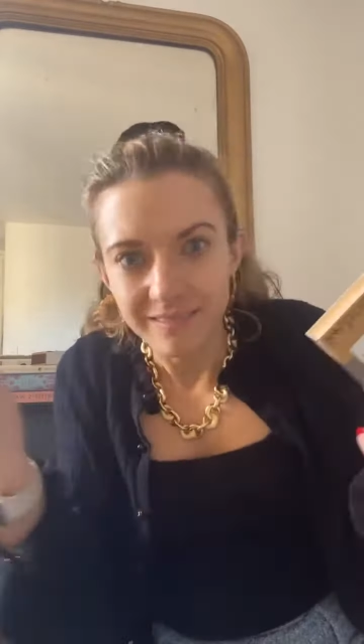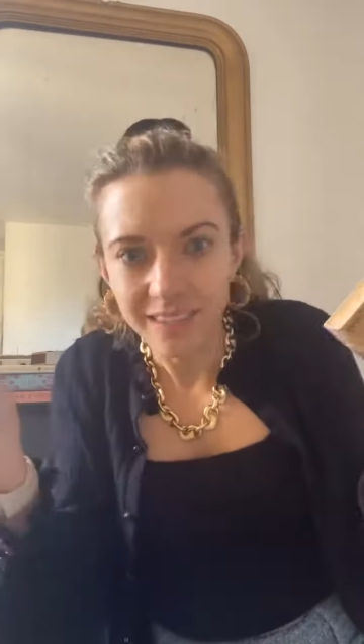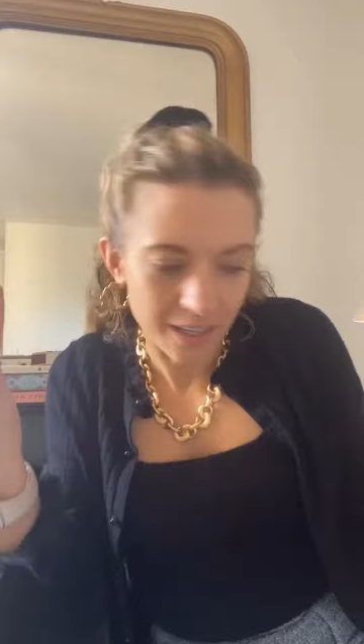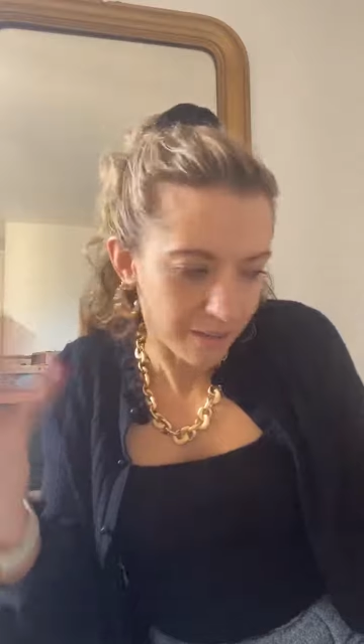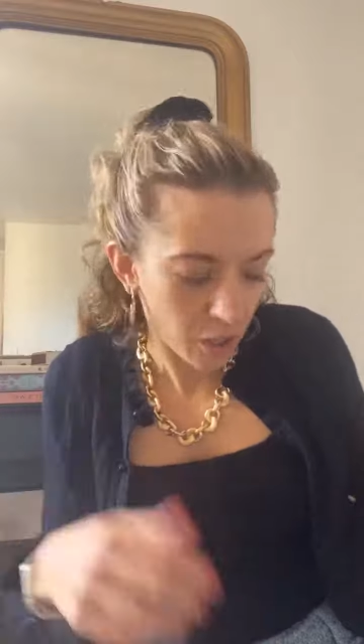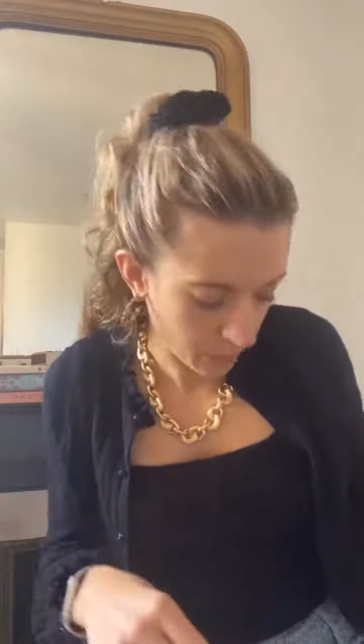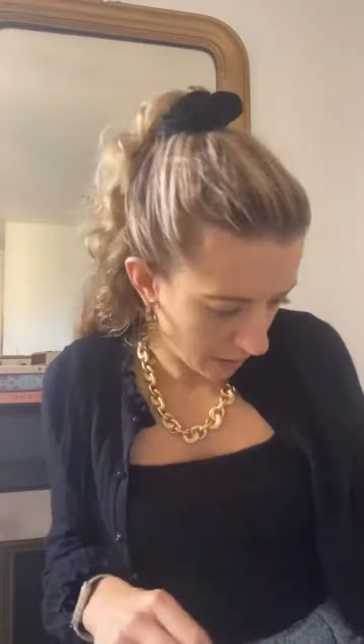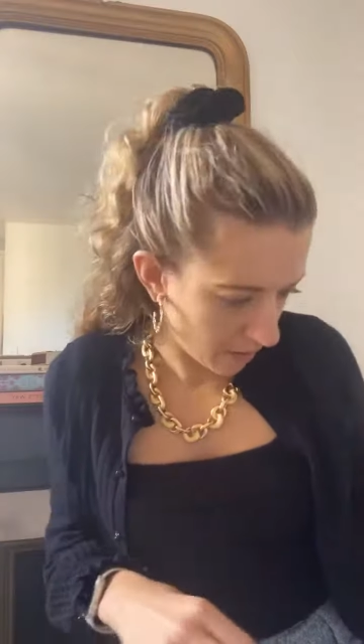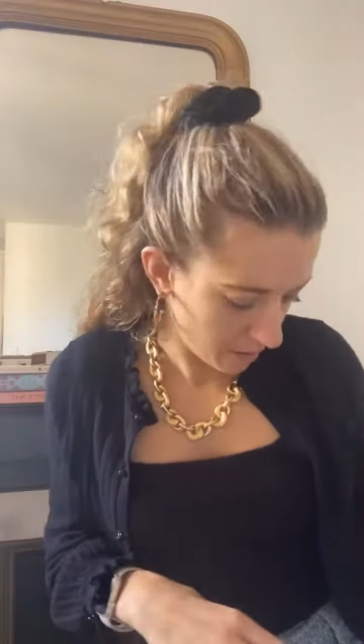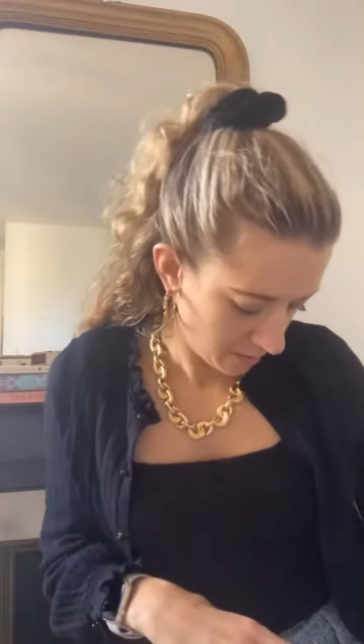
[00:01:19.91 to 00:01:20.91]
you know, no
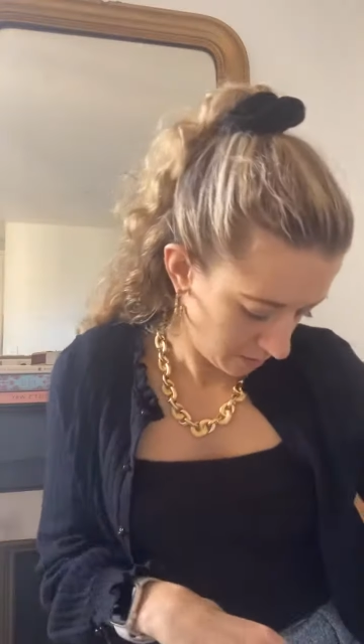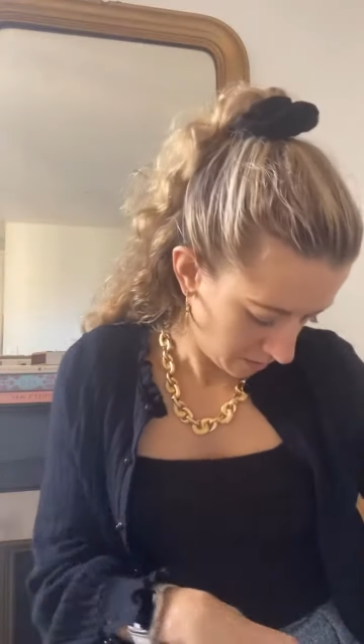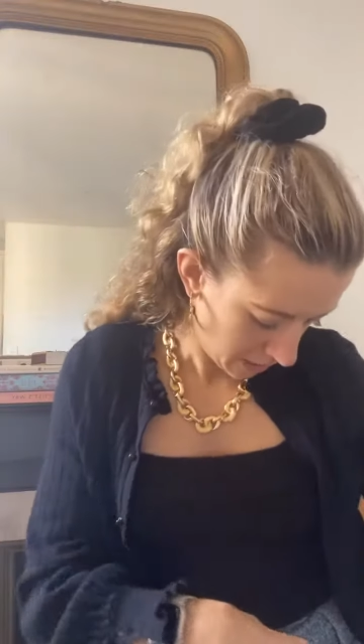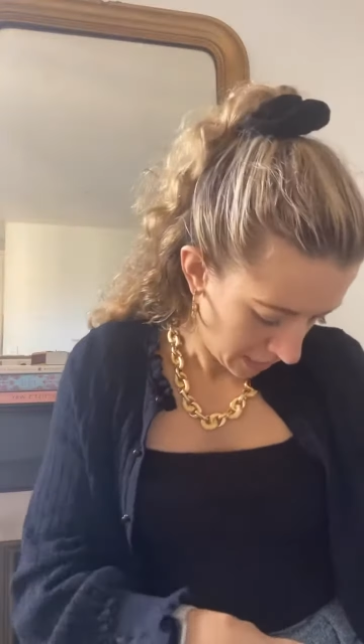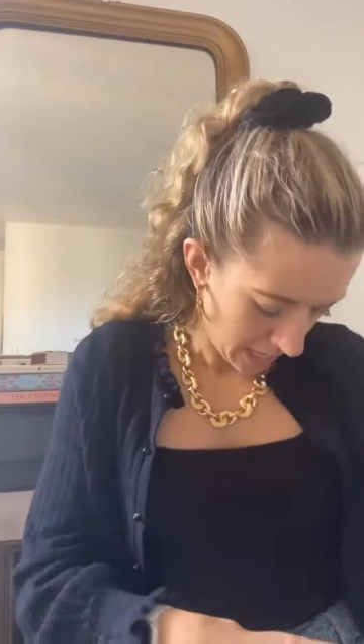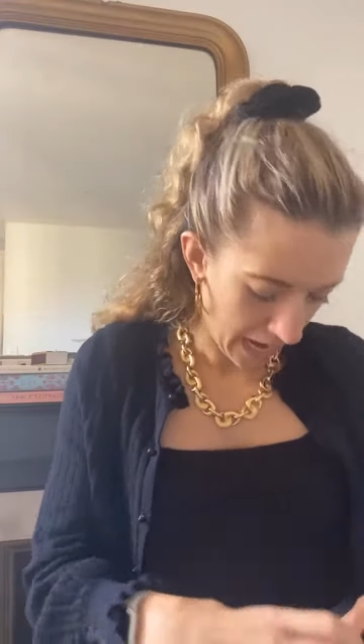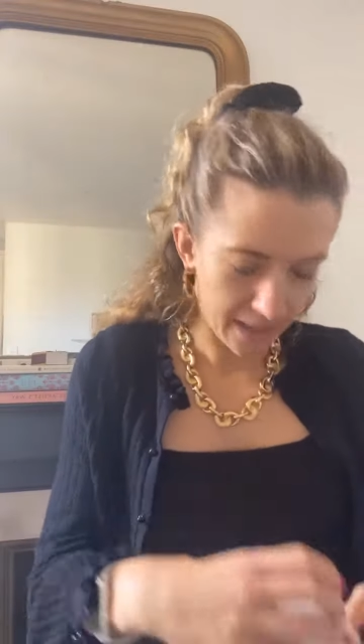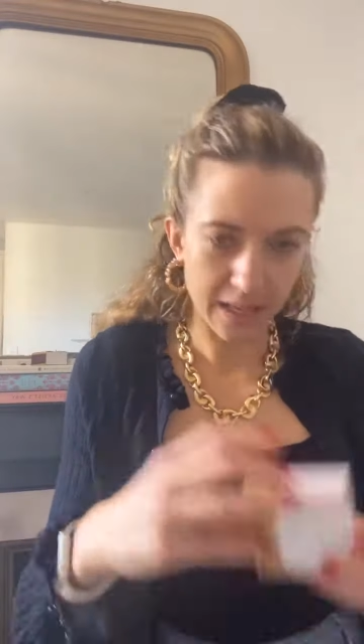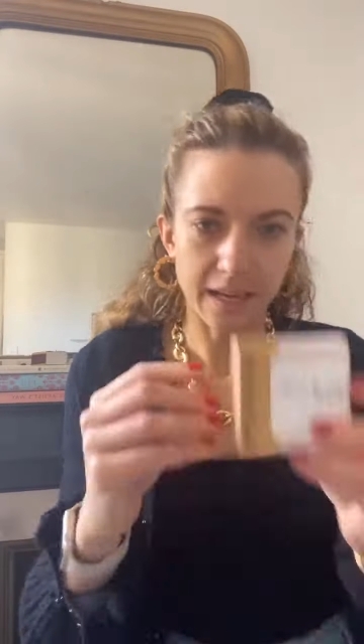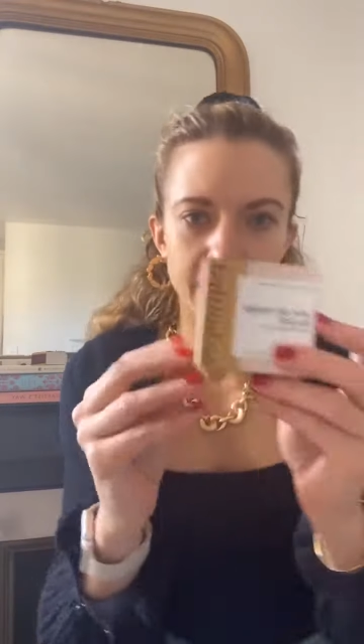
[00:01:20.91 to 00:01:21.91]
brainer. And
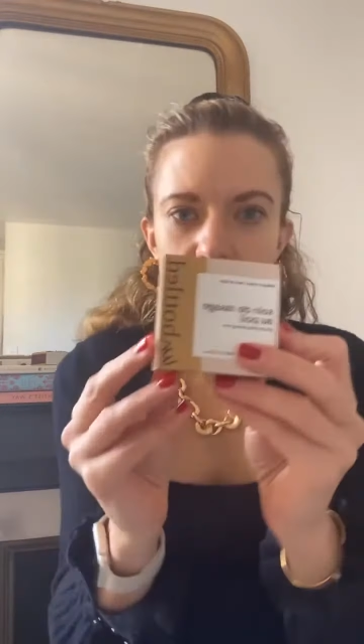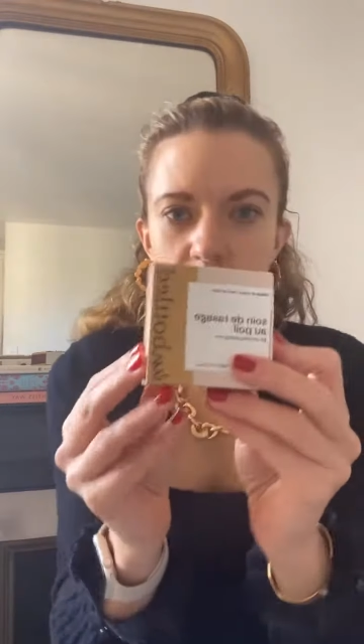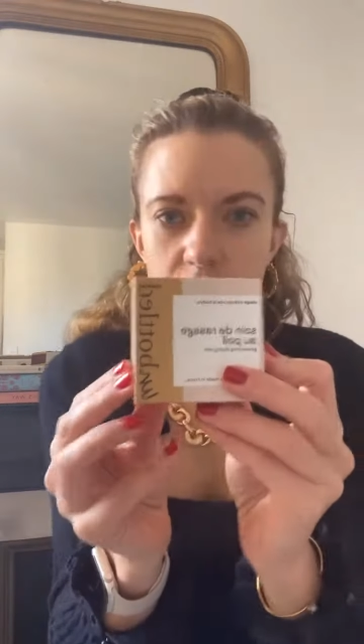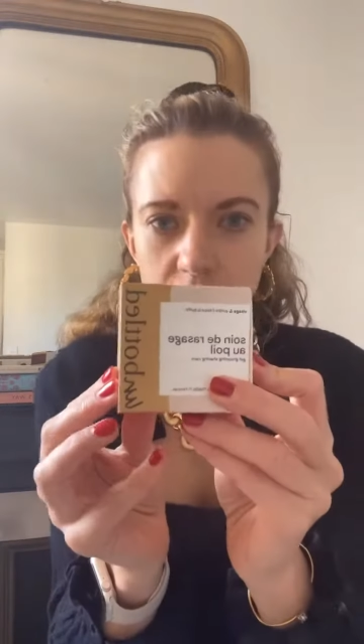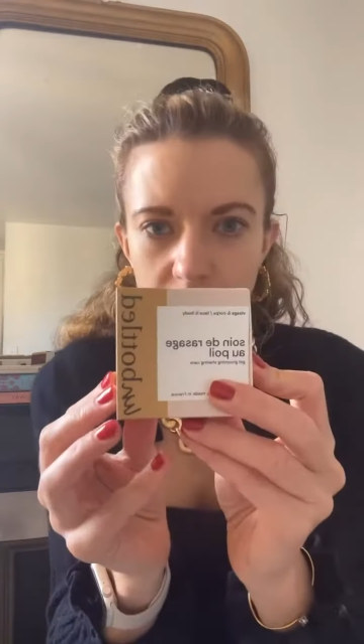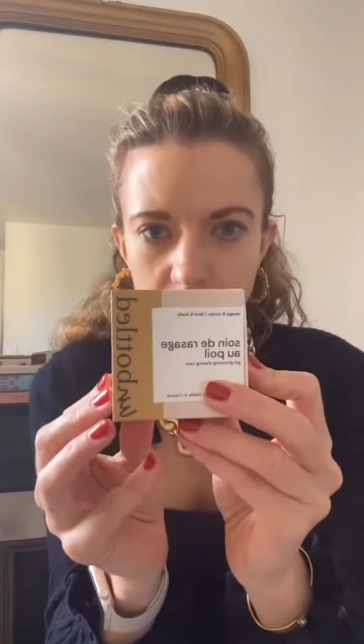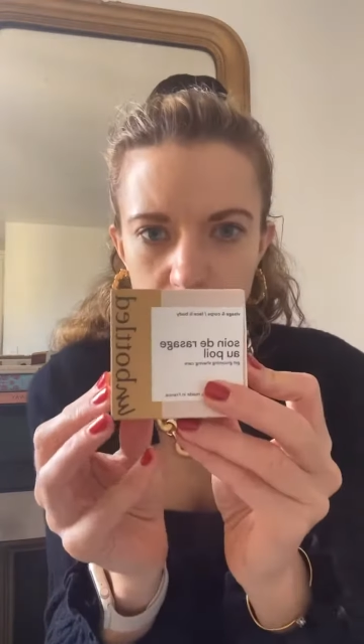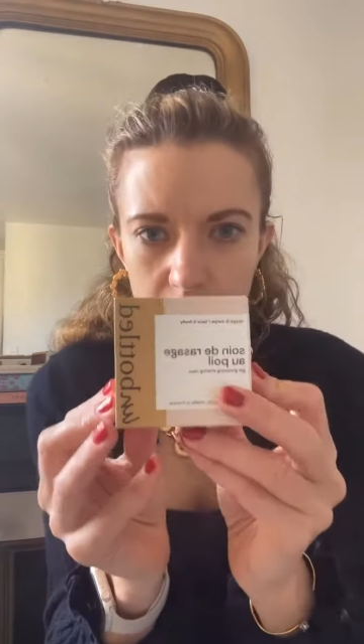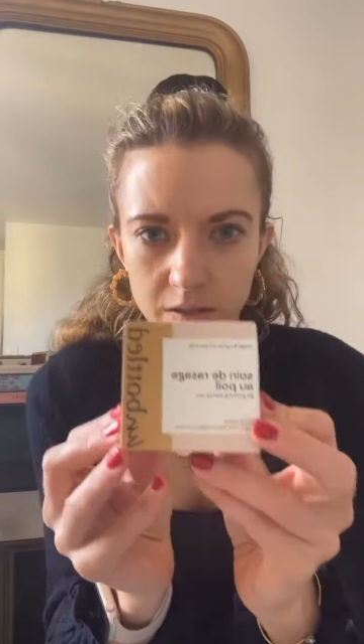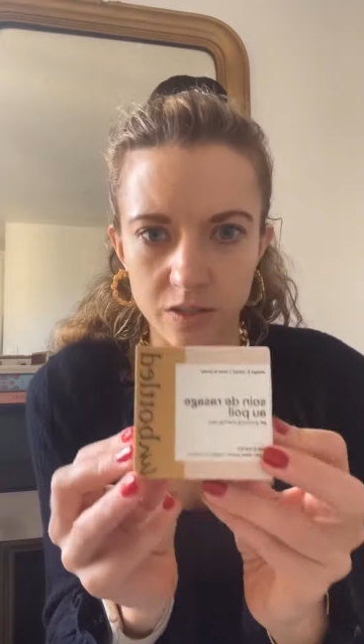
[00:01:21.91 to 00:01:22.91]
then shaving
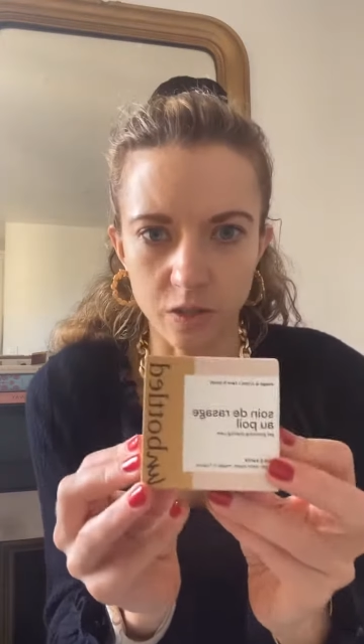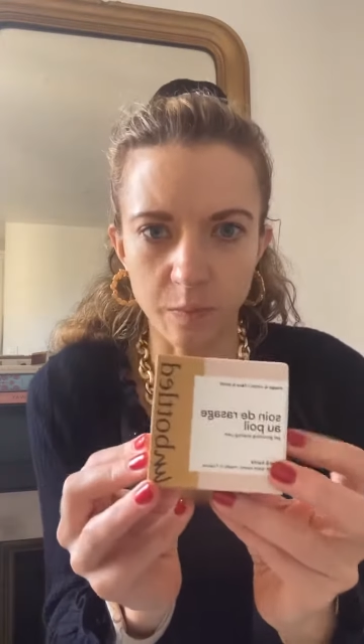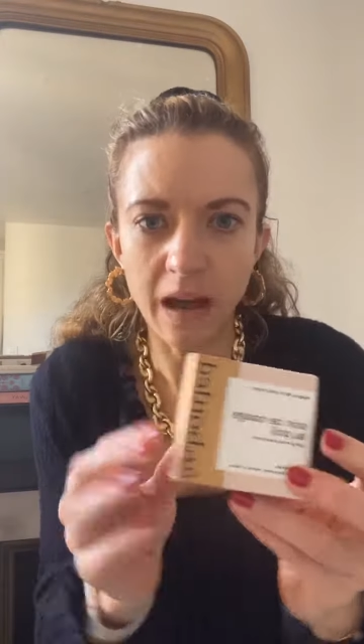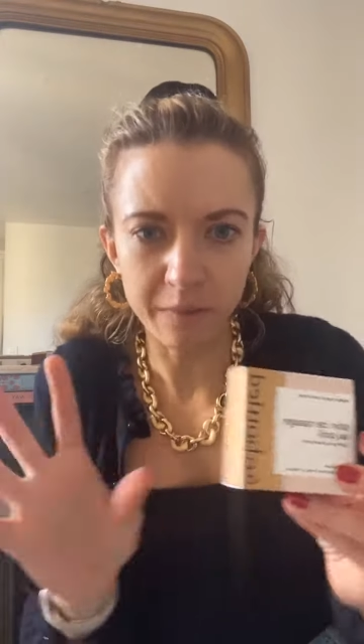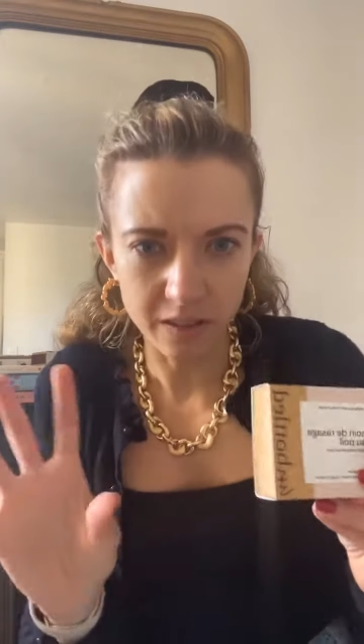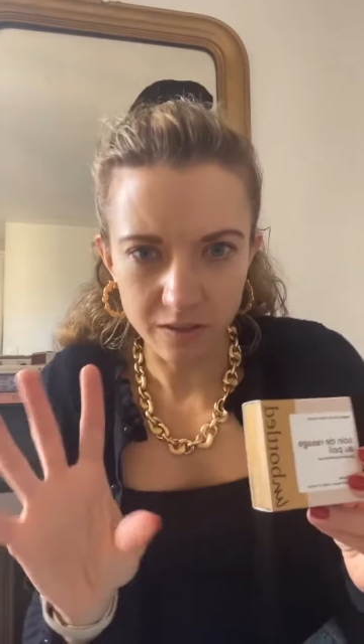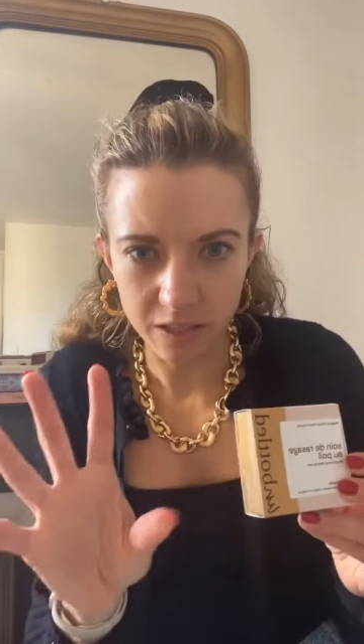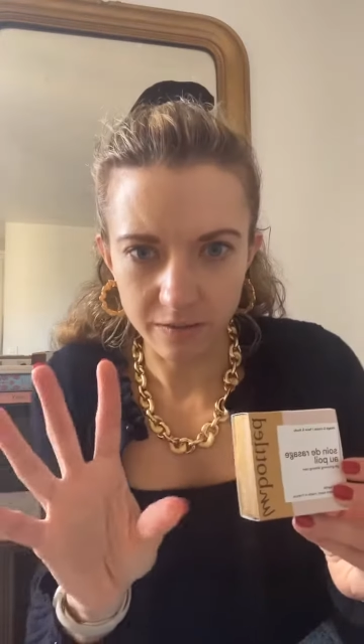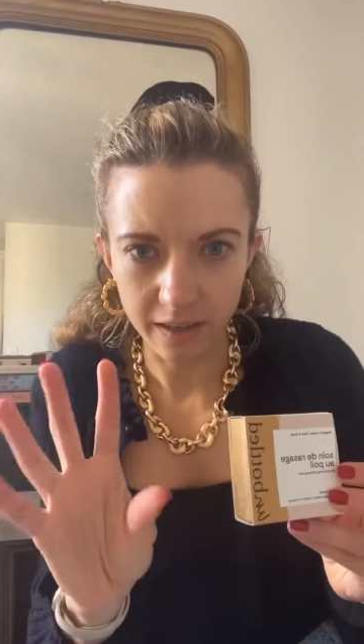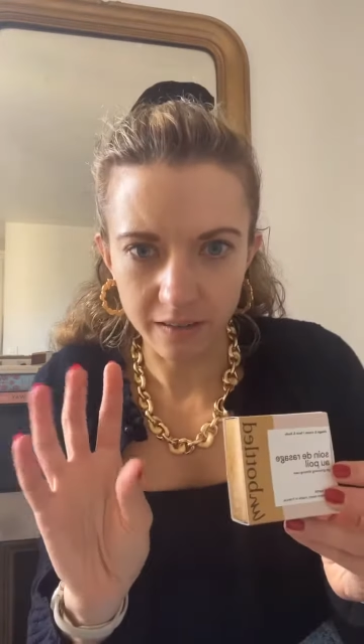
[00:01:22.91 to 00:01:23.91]
bar soap. I've been using
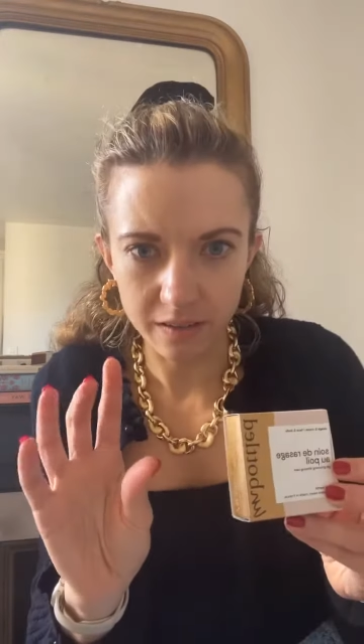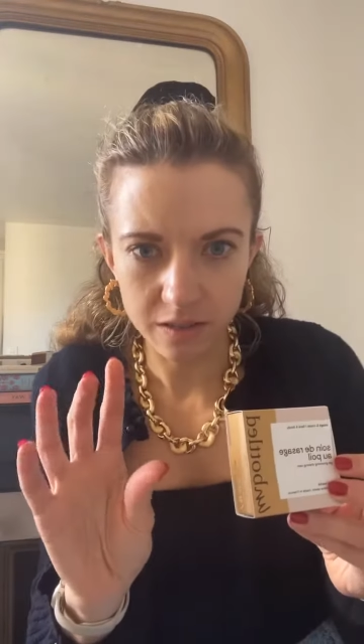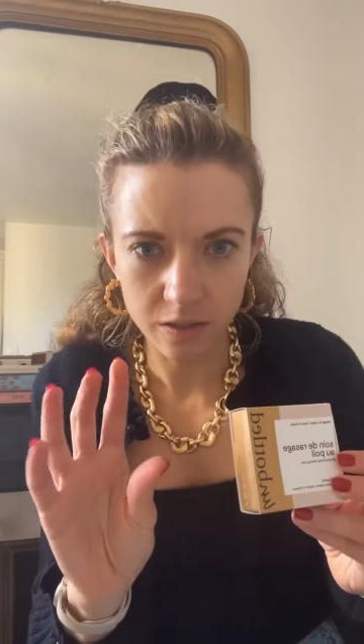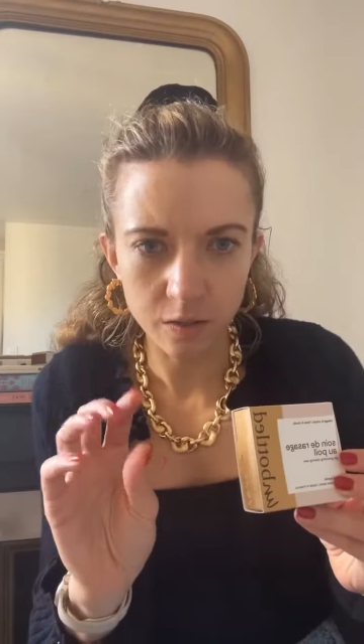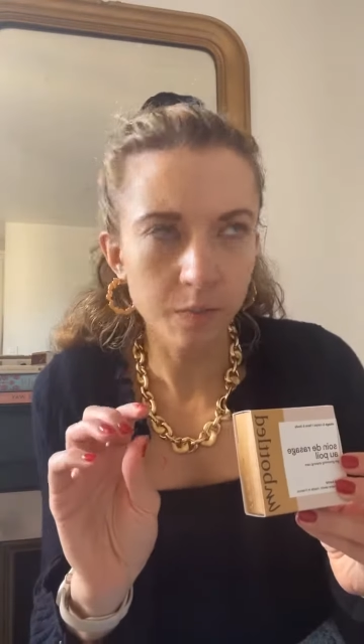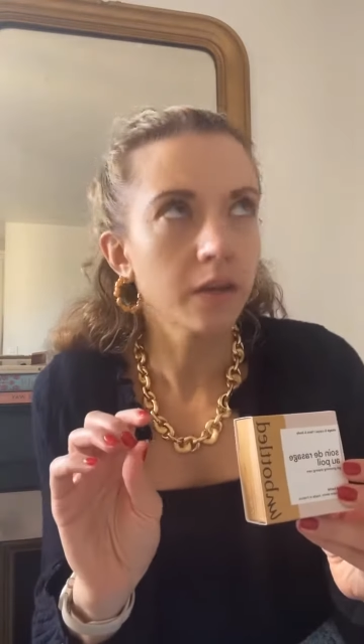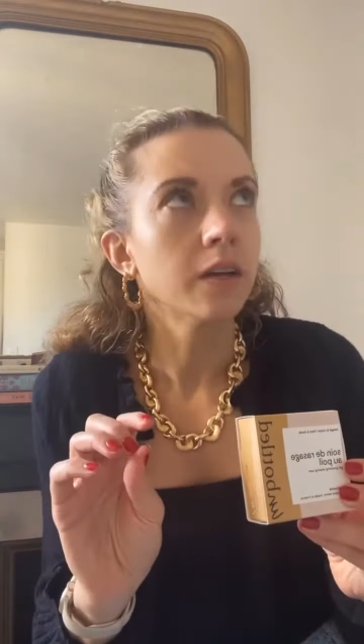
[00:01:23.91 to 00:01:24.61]
regular soap.